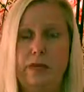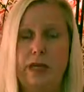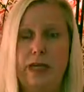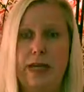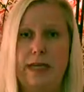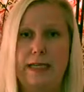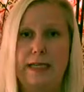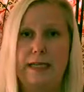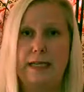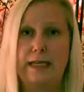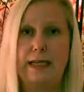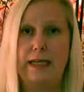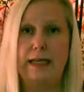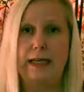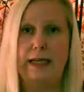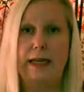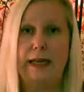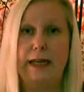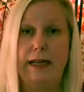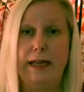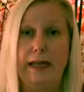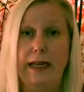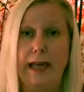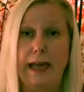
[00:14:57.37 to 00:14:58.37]
I did an
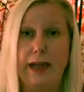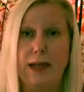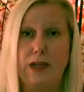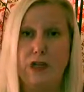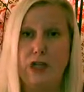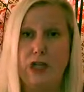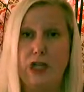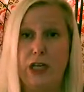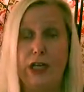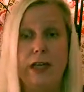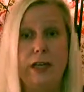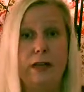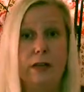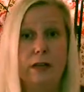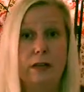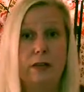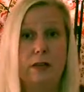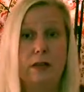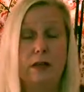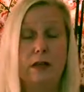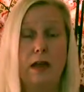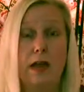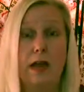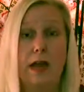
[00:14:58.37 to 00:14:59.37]
EKG,
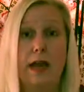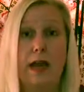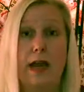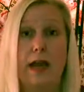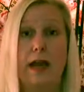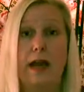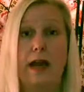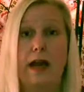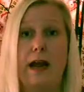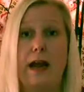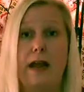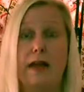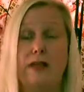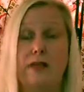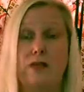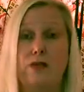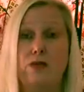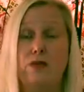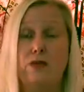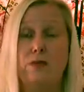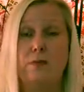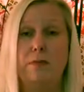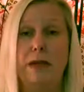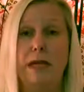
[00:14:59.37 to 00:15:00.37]
and I had
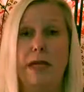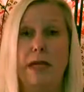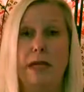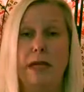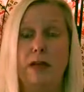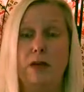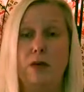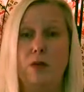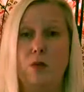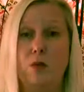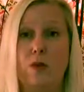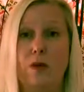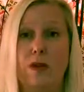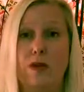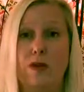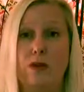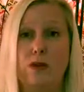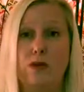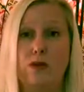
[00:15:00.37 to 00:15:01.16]
to meet with a